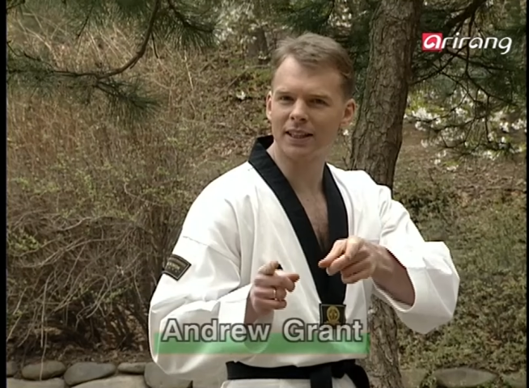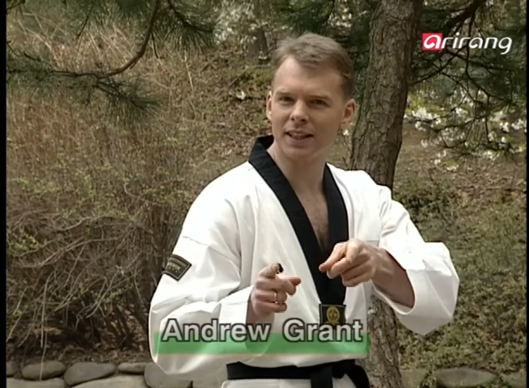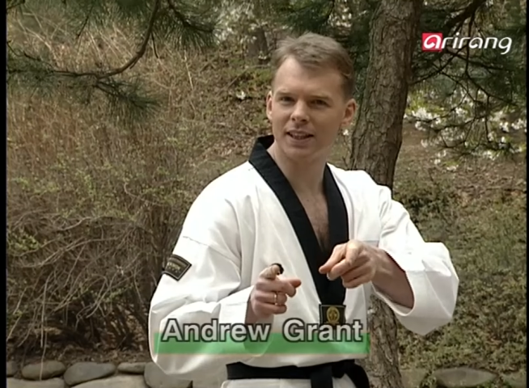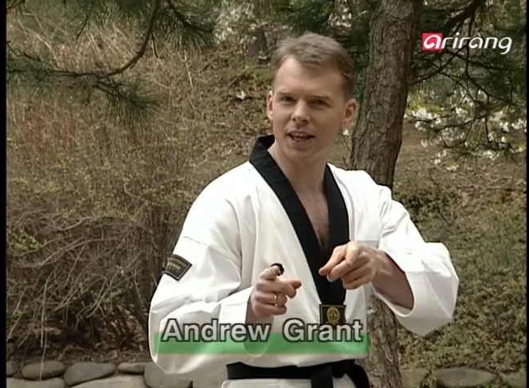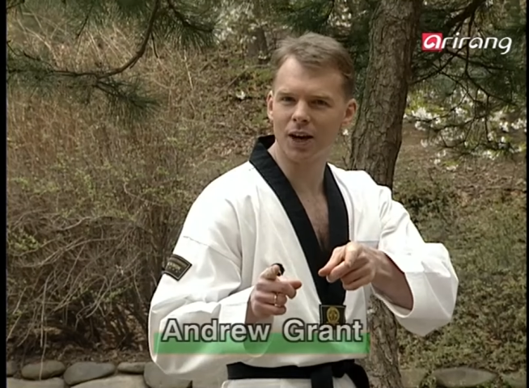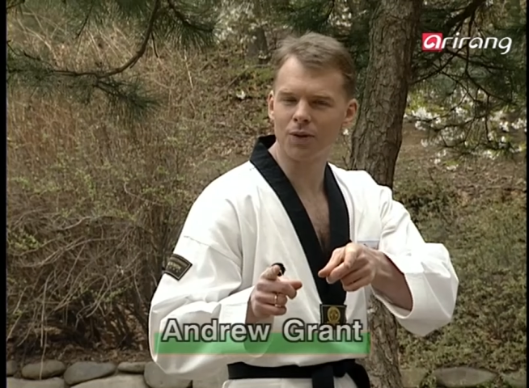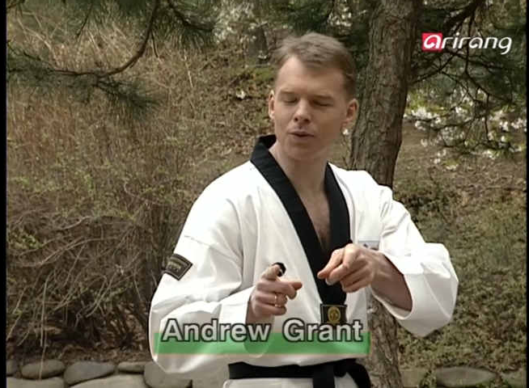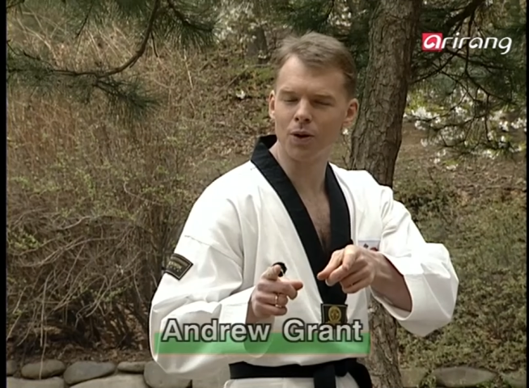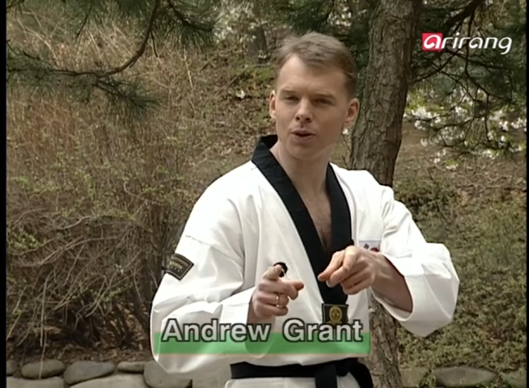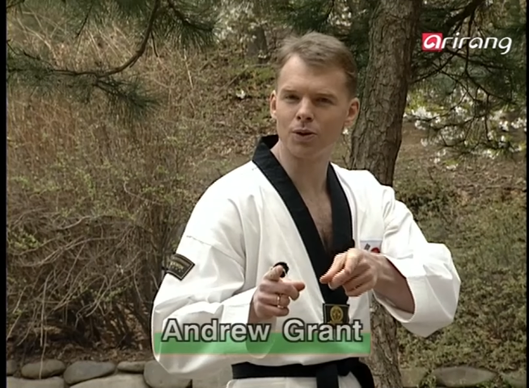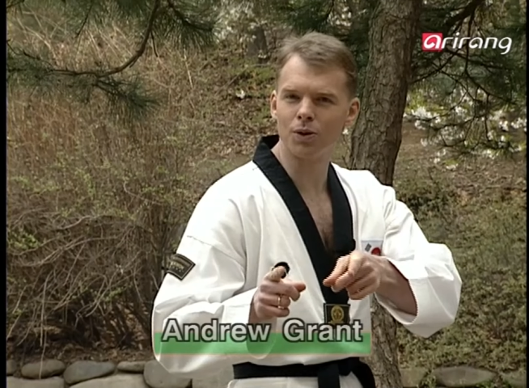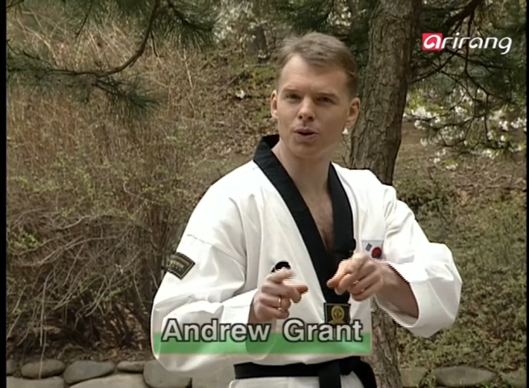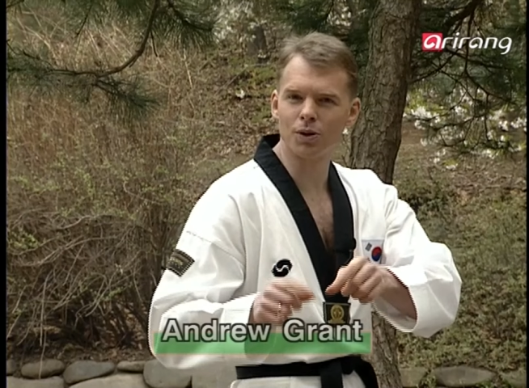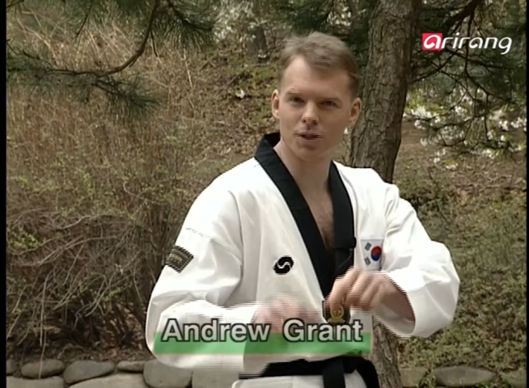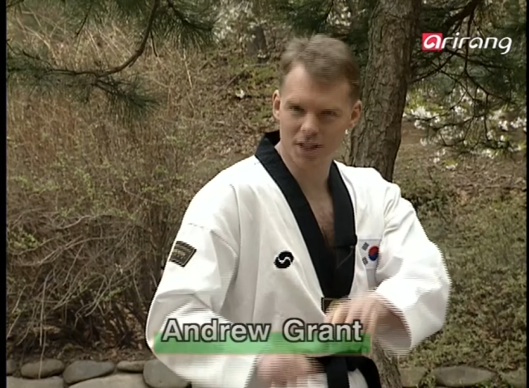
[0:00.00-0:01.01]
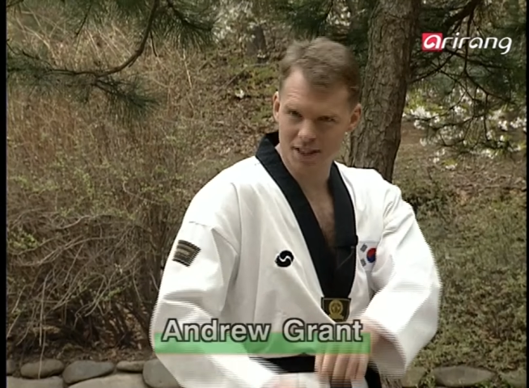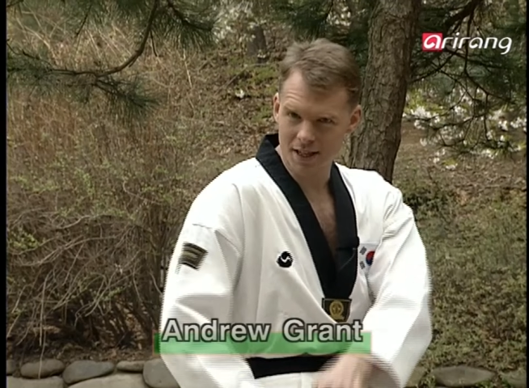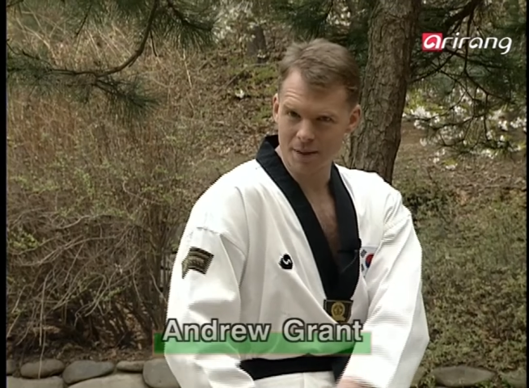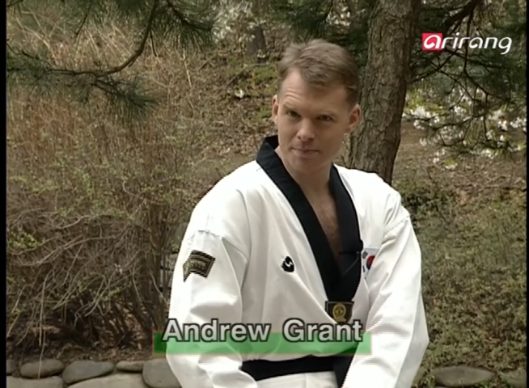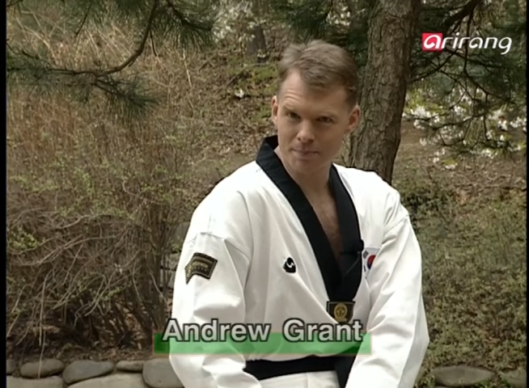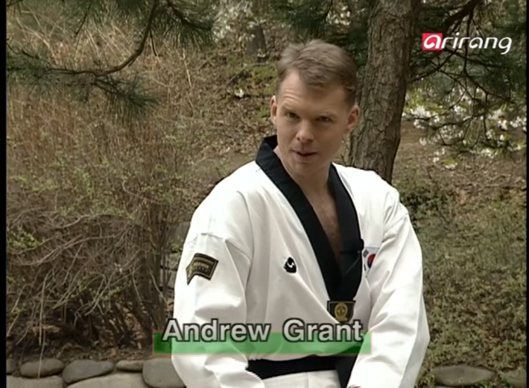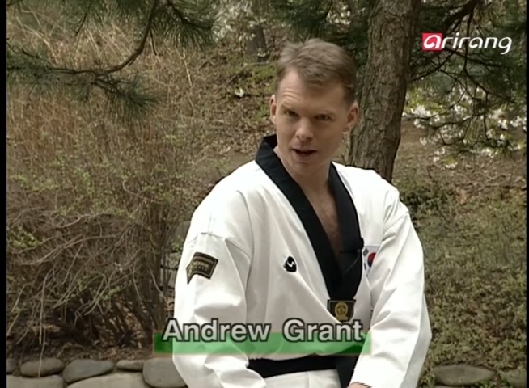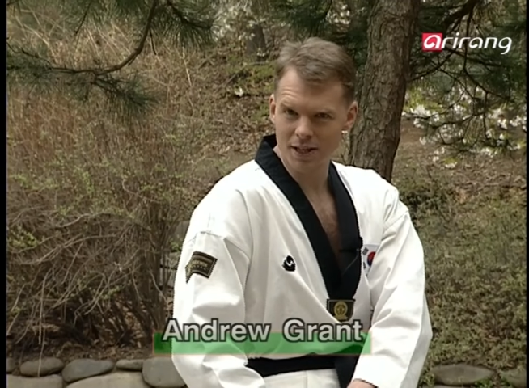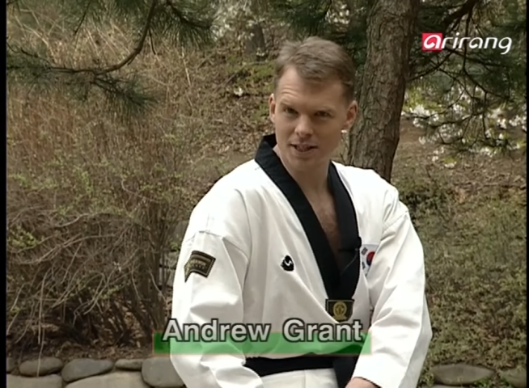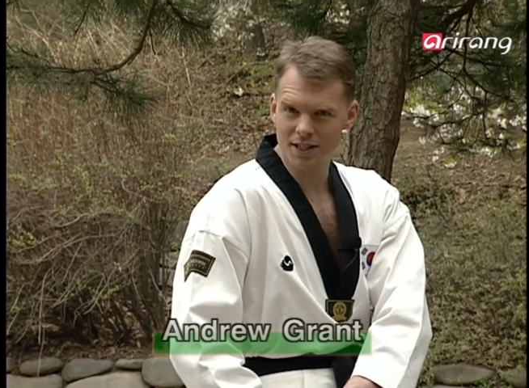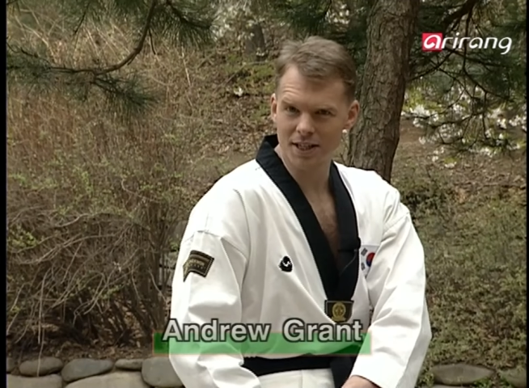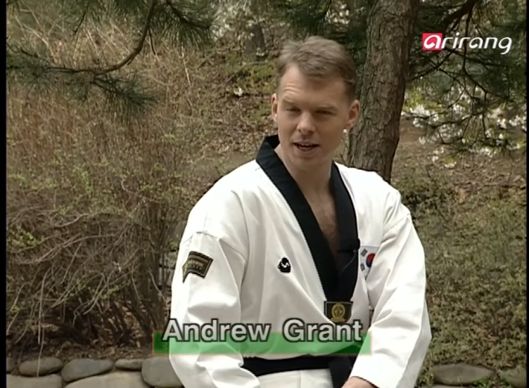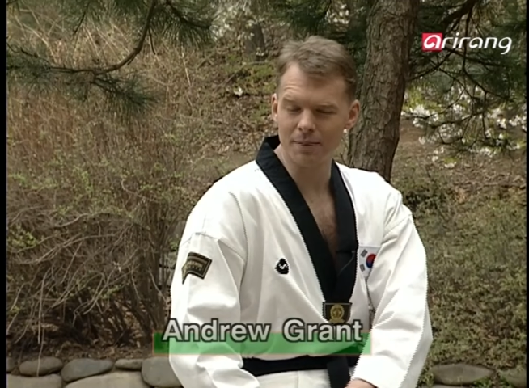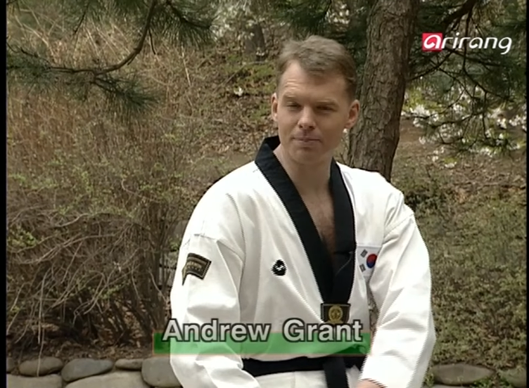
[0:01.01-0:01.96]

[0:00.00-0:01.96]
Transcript: Taekwondo Step by Step.